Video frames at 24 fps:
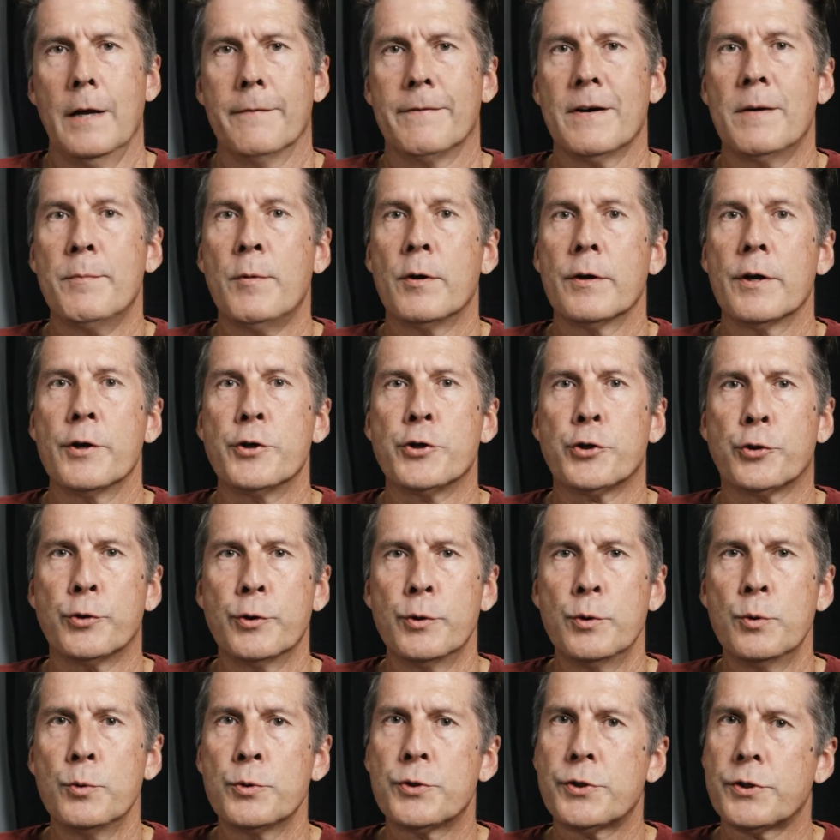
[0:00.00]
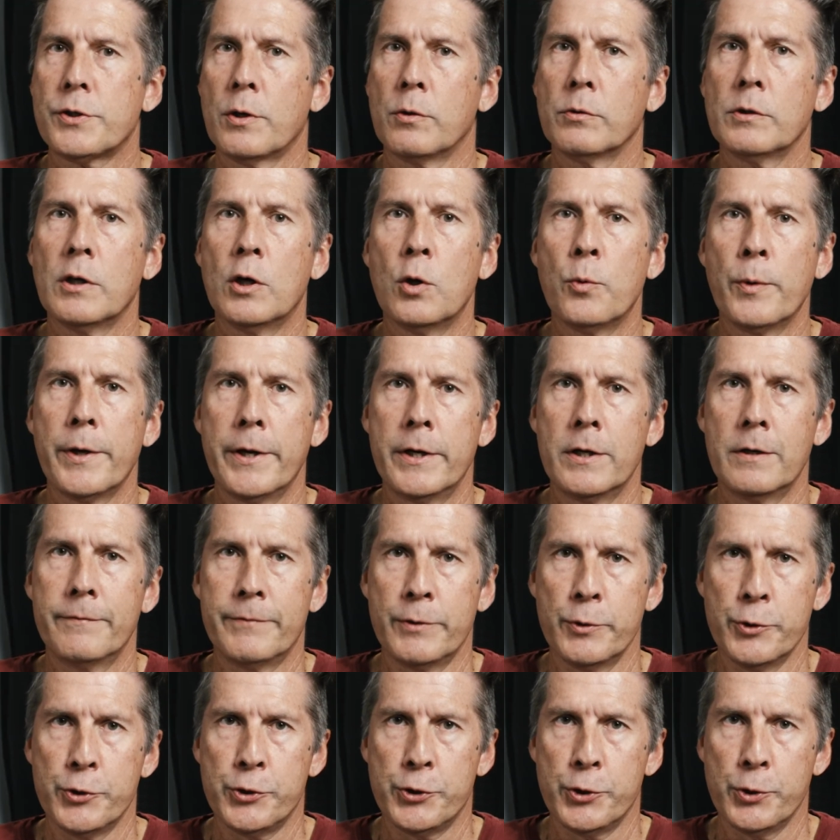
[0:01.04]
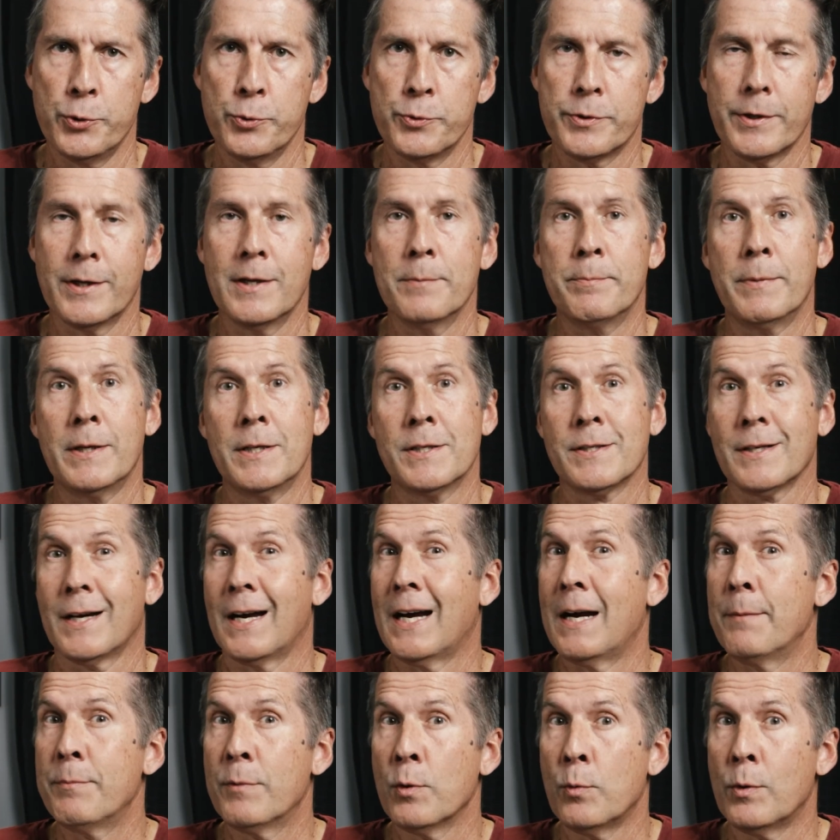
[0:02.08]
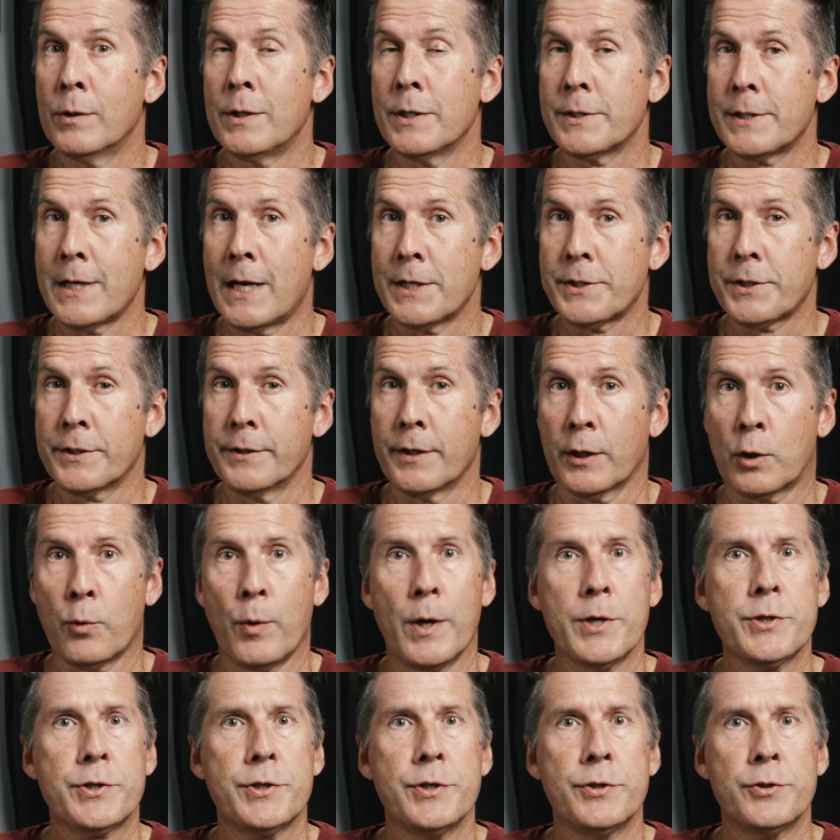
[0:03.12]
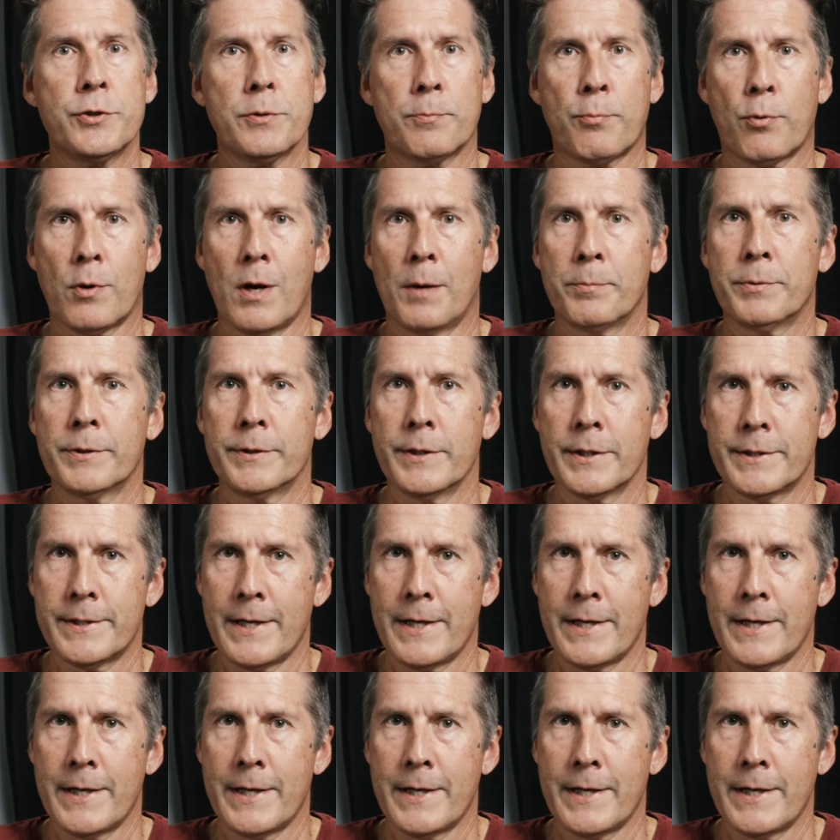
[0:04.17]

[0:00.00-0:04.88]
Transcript: If I'm on a true solo interview shoot, it means I'm the one that's asking the questions or prompting the